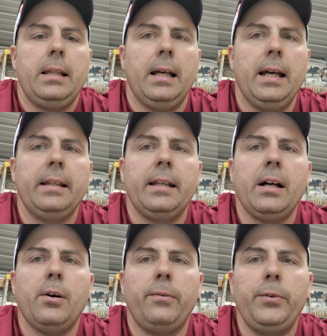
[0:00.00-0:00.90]
the
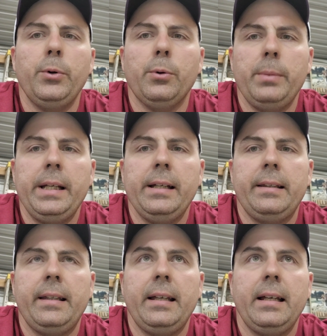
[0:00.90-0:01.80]
ethanol fuel
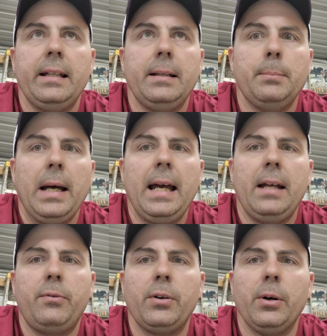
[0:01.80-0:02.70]
myth,
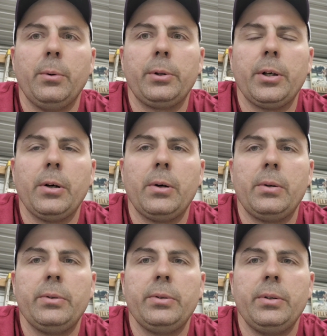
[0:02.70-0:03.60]
bad for older
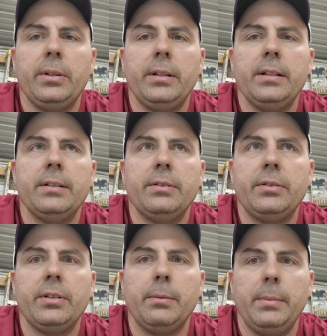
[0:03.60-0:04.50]
cars,
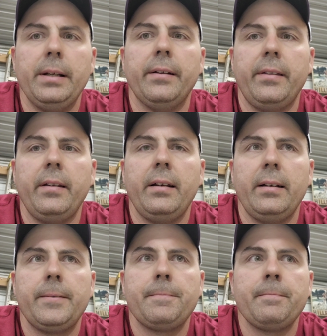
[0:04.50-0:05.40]
is a myth.
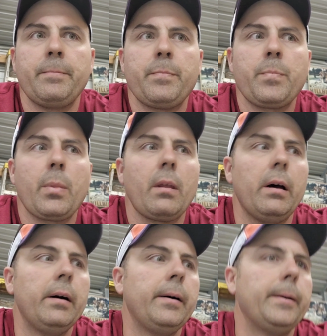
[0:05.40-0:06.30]

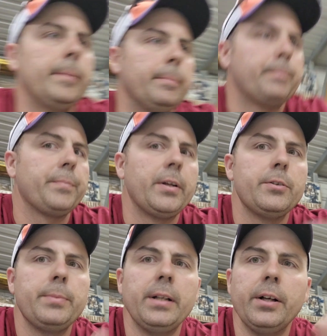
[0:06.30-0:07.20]

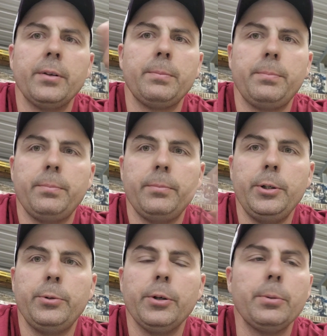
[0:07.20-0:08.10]
There's been other
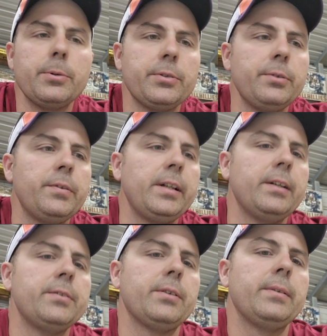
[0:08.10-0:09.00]
YouTubers do
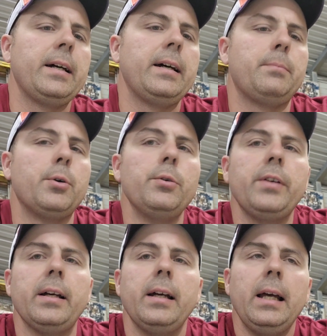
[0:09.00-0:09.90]
videos on that
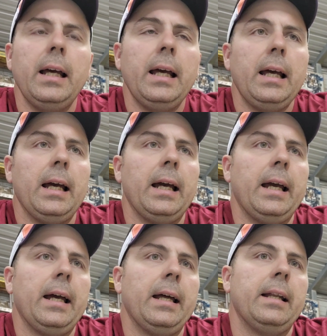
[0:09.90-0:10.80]
proving it,
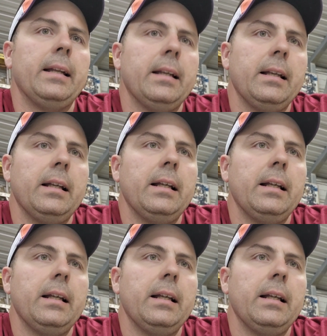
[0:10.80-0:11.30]
and